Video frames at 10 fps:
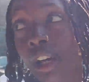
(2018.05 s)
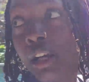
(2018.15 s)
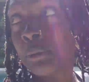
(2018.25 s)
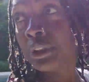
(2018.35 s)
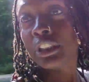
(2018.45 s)

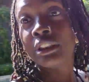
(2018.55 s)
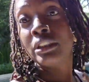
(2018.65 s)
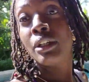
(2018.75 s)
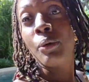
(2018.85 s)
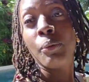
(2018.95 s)
I'm
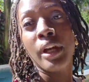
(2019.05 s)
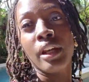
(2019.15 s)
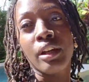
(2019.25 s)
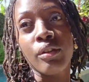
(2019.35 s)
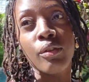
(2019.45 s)
just
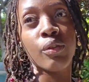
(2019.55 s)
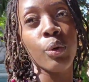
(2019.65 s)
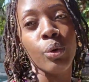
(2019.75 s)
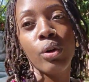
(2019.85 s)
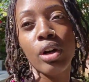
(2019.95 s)
waiting
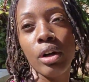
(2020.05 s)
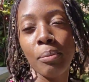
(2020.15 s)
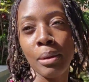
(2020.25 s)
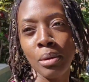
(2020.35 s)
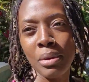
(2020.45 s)
for
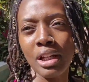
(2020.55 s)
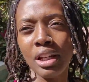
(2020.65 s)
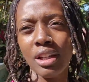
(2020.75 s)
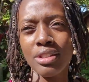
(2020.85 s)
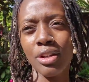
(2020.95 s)
Mama
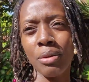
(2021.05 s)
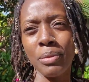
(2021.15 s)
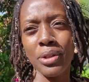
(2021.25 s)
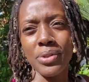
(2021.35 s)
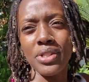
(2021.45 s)
Makeda to come
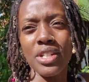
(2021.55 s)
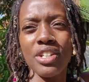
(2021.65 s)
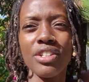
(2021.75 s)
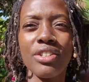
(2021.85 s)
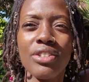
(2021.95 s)

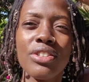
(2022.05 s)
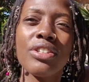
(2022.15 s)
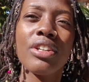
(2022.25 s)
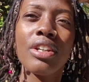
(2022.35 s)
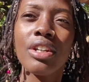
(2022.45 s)
downstairs
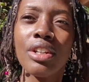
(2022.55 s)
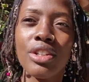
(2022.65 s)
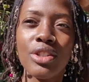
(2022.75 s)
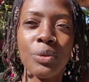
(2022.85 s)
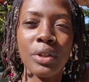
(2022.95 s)

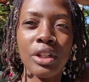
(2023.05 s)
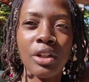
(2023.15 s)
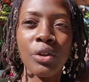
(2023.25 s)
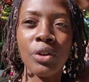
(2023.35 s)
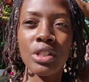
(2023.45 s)
so we can
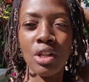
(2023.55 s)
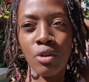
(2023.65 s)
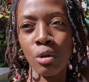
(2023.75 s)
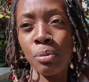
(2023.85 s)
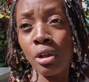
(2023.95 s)
go because our
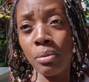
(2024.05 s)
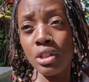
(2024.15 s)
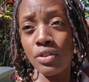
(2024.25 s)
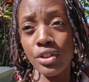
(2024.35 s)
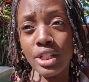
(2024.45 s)
appointment
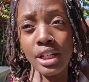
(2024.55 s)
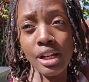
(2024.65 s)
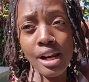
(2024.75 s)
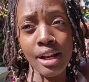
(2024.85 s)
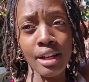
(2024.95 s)
is for 10
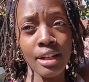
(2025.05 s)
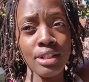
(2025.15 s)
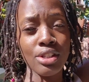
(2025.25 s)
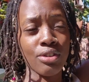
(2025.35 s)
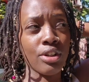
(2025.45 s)
o'clock and
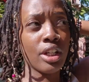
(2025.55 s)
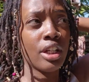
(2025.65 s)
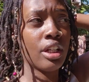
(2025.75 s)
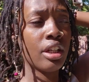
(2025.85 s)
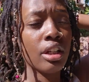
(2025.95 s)
it's
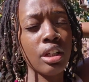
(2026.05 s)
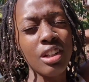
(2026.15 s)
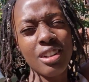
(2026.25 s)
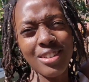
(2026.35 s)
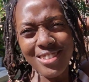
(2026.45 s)
already
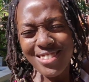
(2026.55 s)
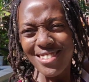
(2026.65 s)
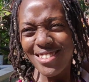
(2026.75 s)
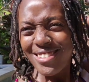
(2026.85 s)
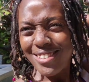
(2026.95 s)

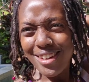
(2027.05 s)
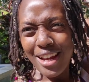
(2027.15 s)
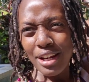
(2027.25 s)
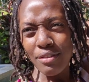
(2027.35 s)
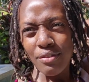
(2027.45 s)

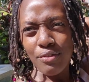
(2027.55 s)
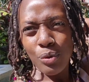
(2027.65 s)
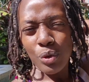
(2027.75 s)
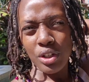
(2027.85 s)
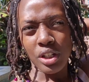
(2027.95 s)

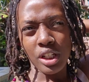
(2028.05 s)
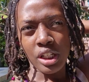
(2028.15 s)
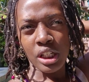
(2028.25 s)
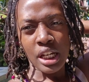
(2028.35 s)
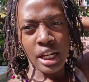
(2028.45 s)

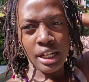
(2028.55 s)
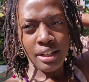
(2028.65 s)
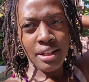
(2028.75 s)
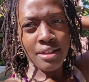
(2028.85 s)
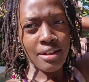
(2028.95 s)
9.49
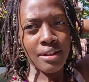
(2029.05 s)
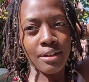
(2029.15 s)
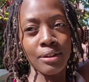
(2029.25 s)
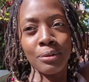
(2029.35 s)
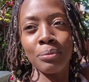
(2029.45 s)
I think.